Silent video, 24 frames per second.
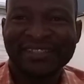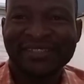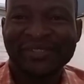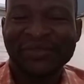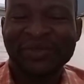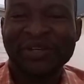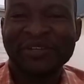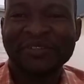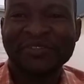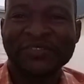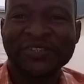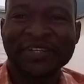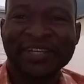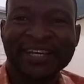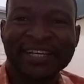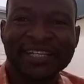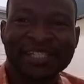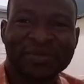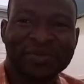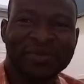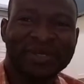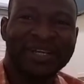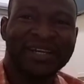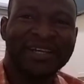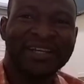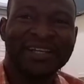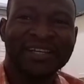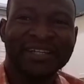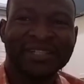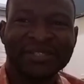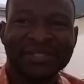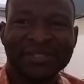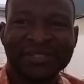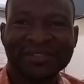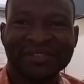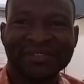to our free SBI
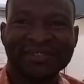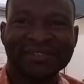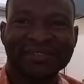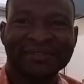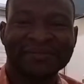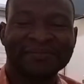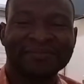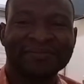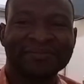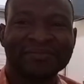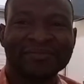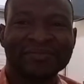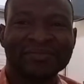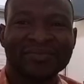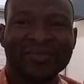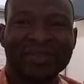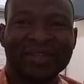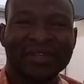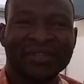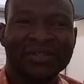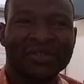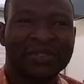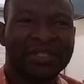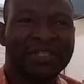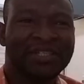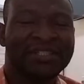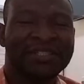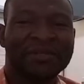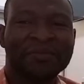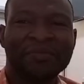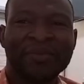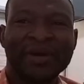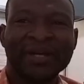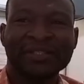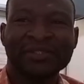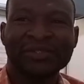lectures. So this is the
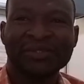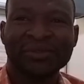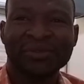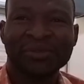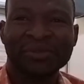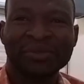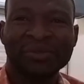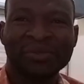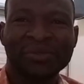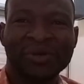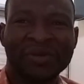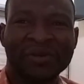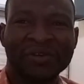part 2